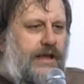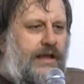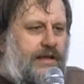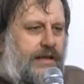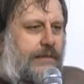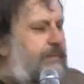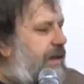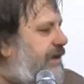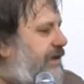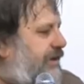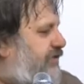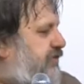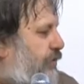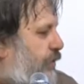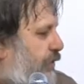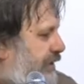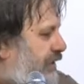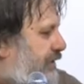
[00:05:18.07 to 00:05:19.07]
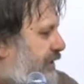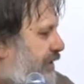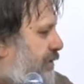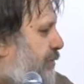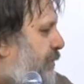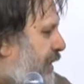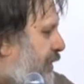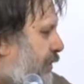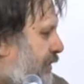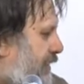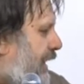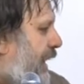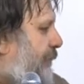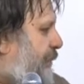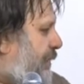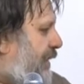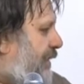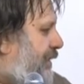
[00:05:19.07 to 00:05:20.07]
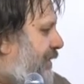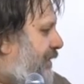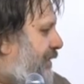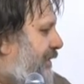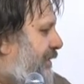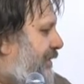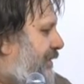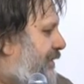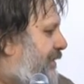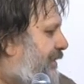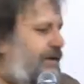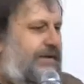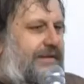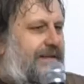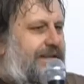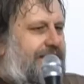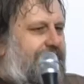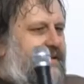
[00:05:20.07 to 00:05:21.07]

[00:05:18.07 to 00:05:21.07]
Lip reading: I can make it sure that it will not happen. No?